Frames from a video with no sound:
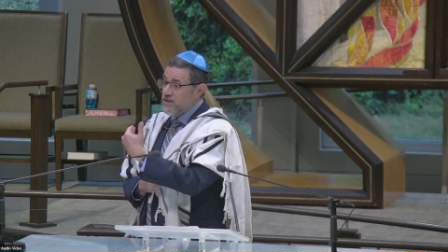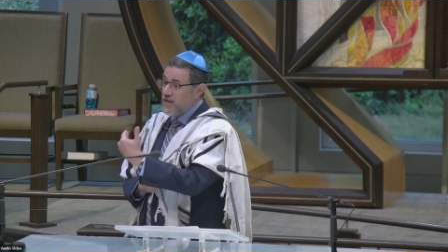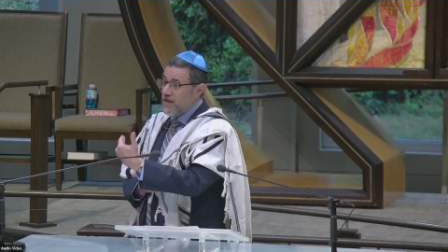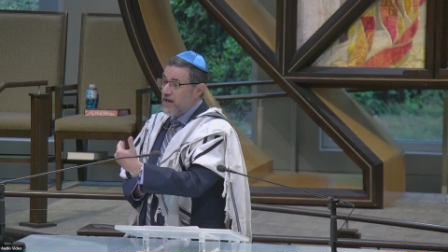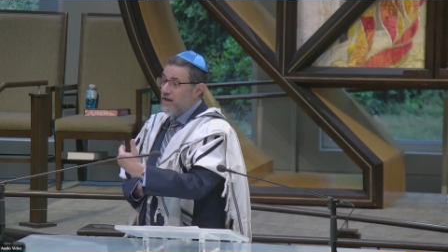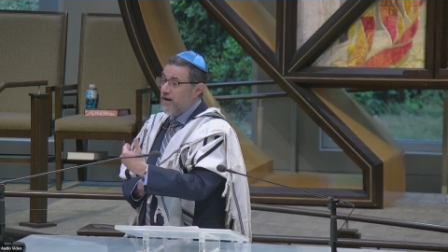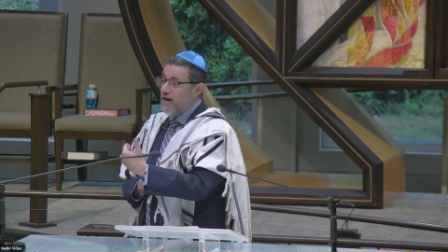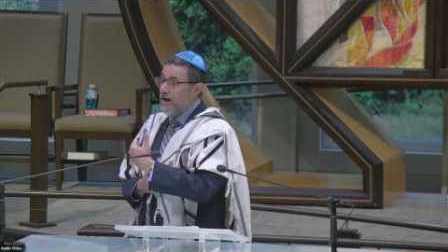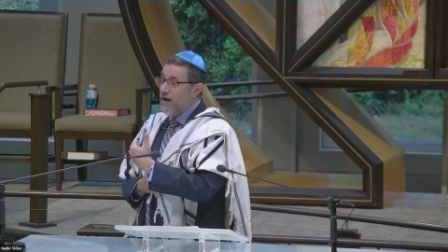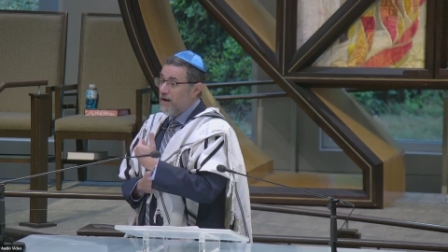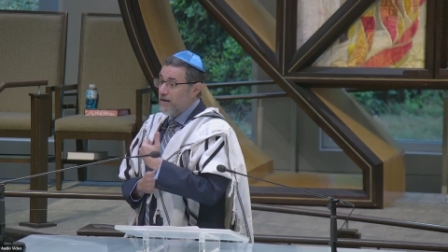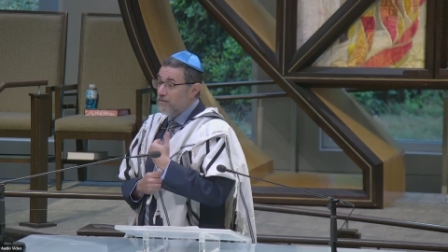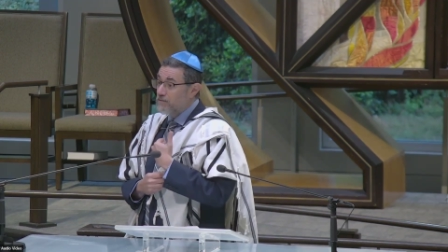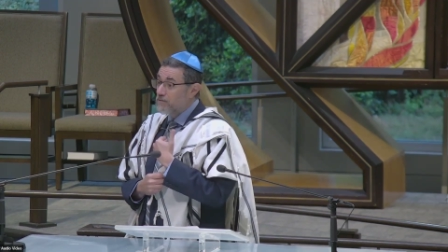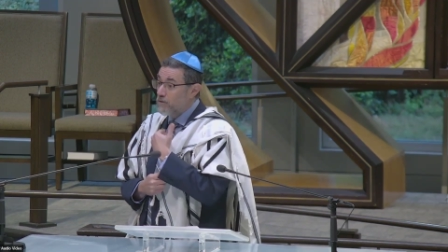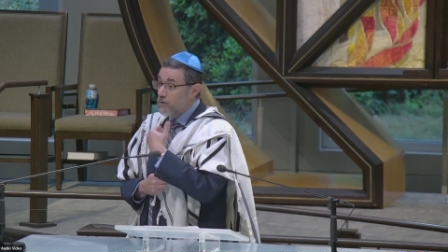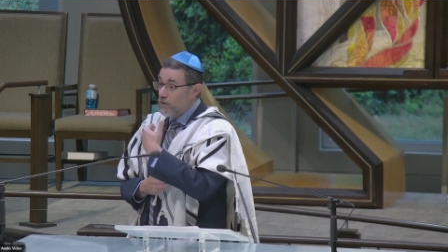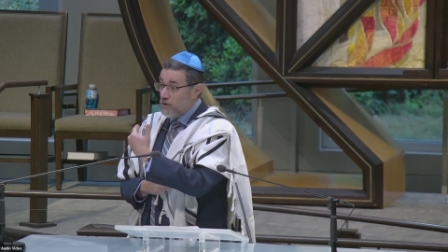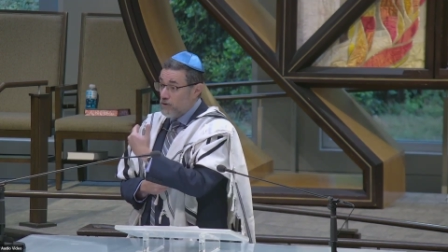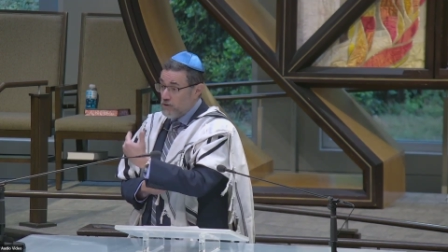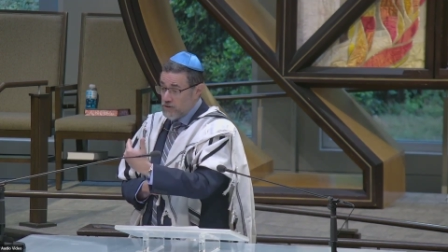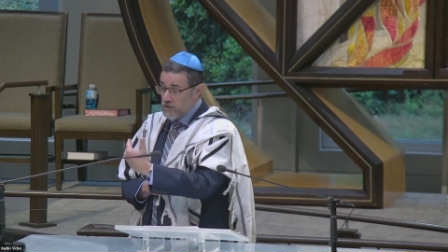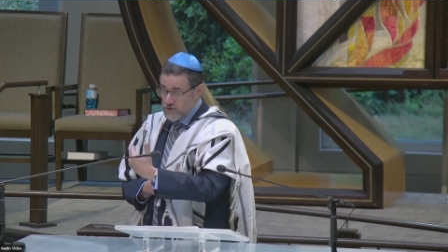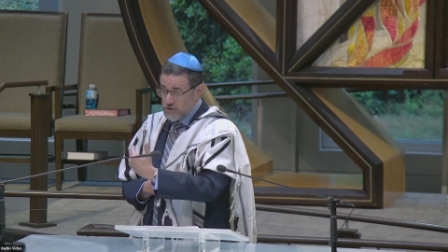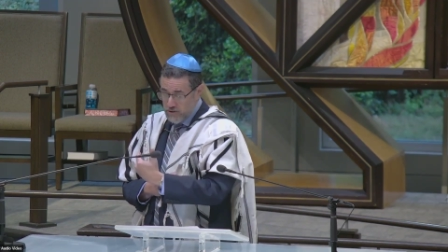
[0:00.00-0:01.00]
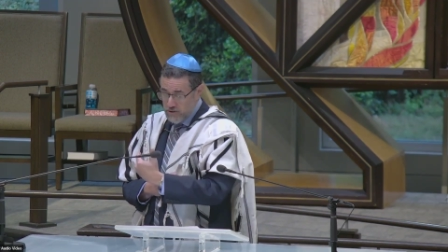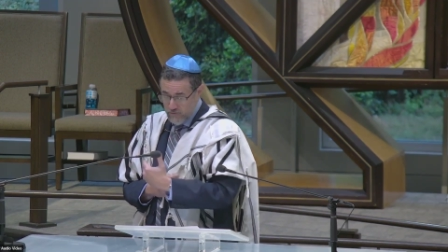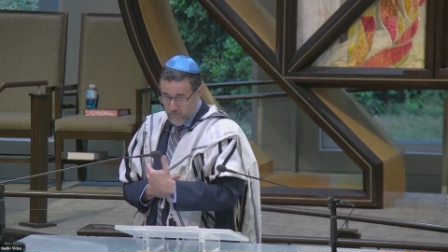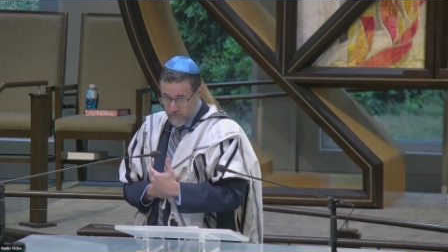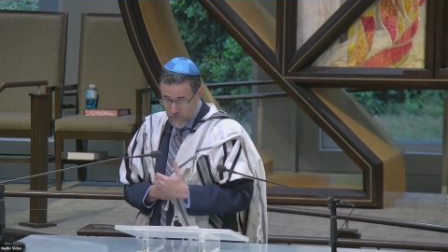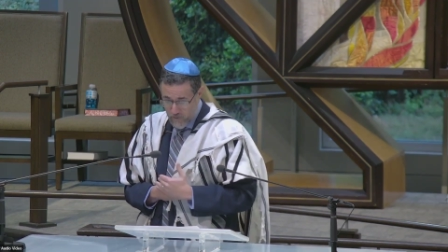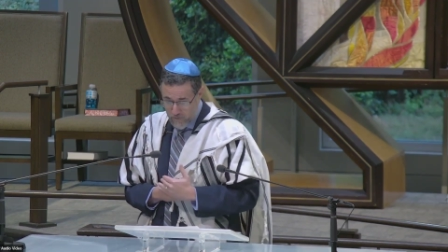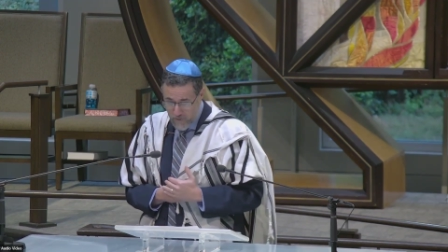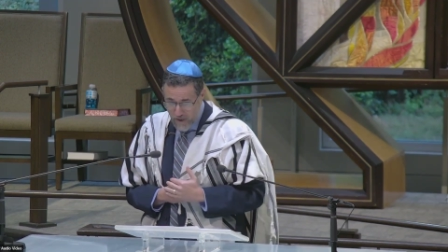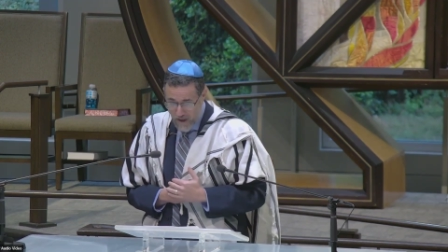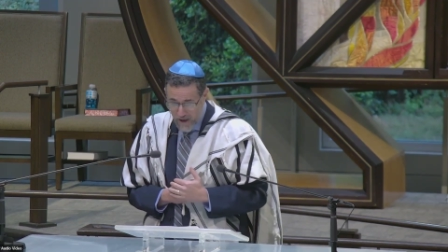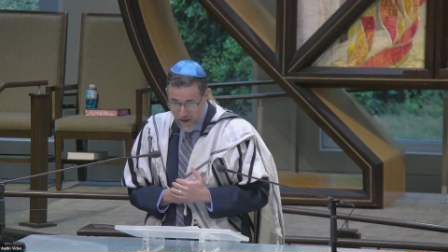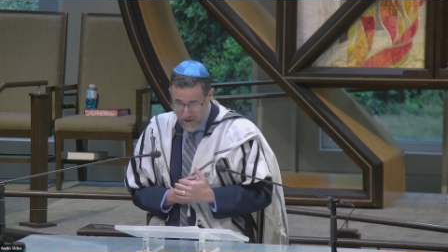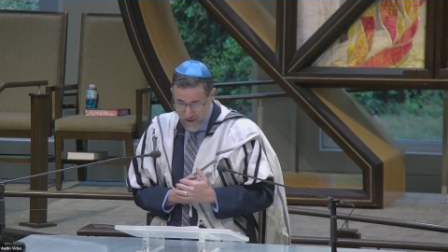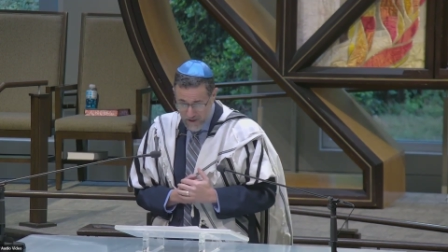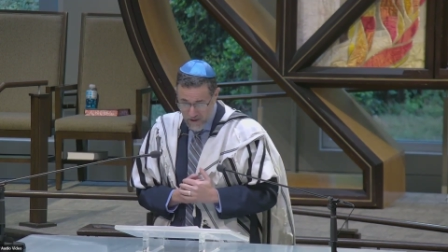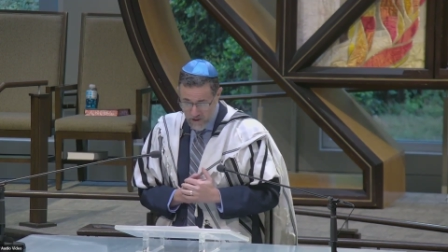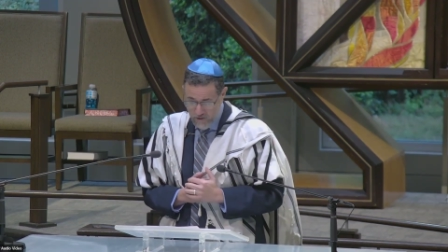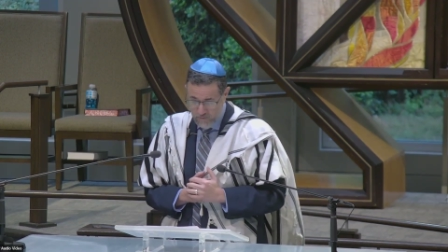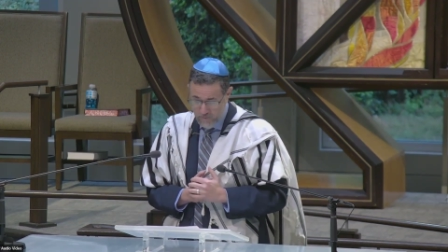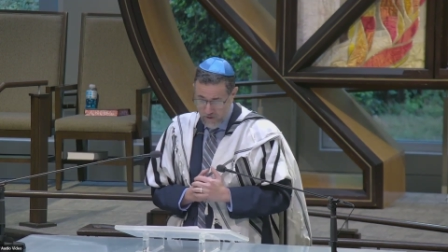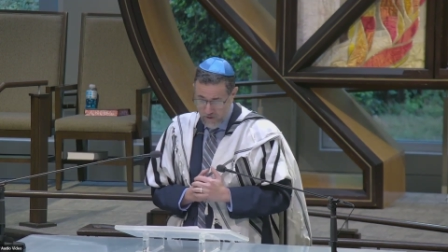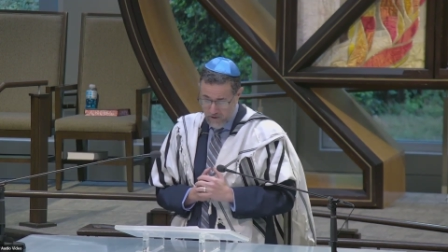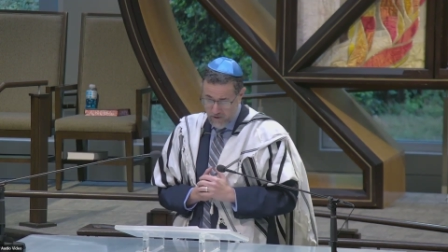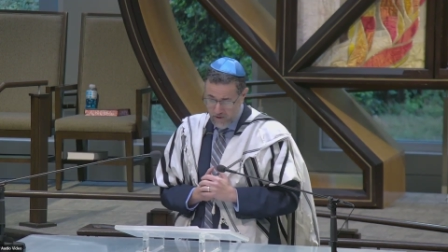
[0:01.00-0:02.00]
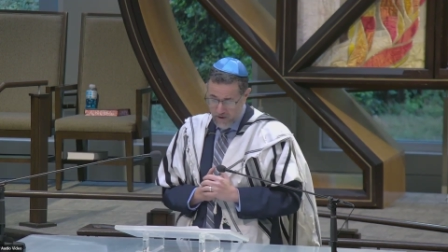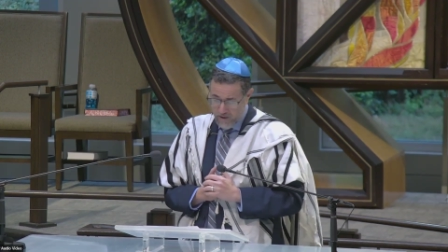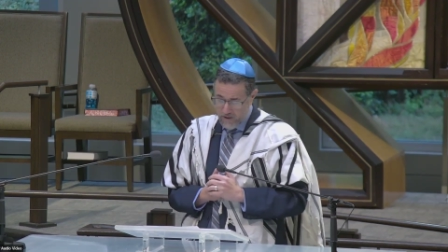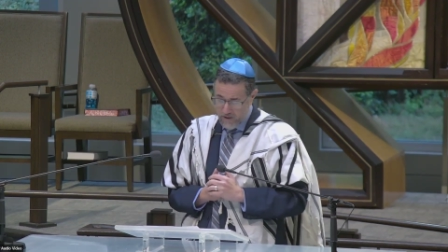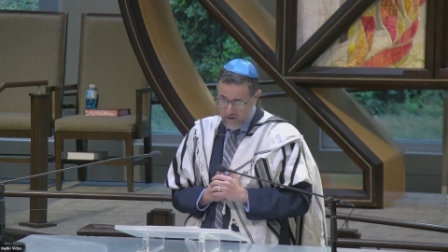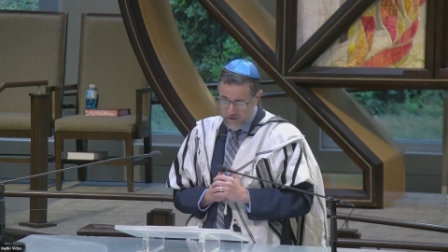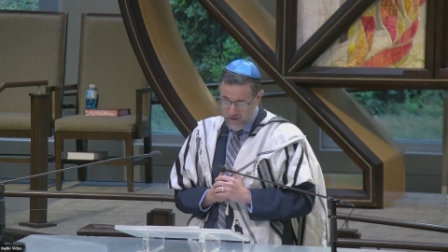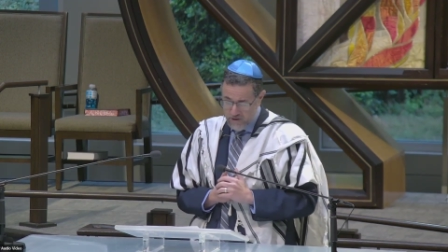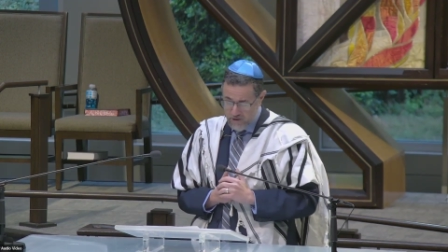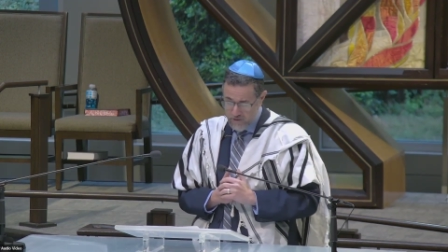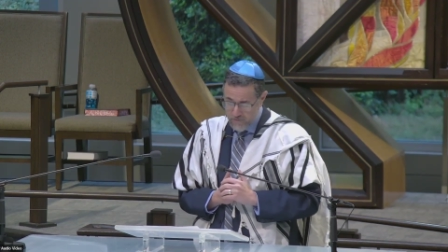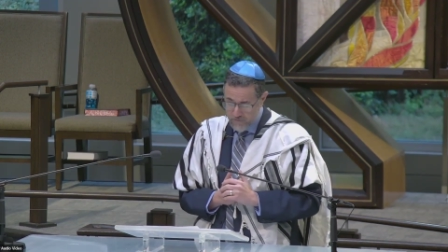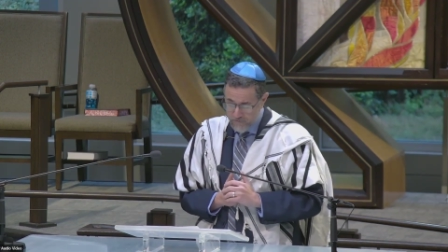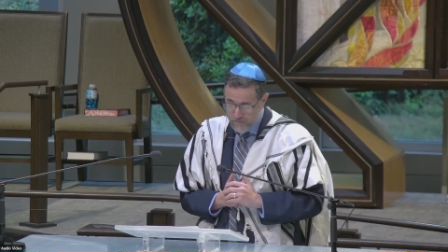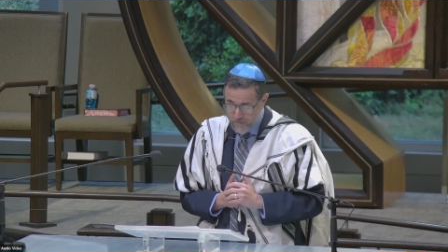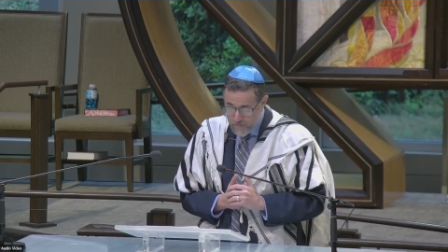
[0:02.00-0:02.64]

that I learned from that experience.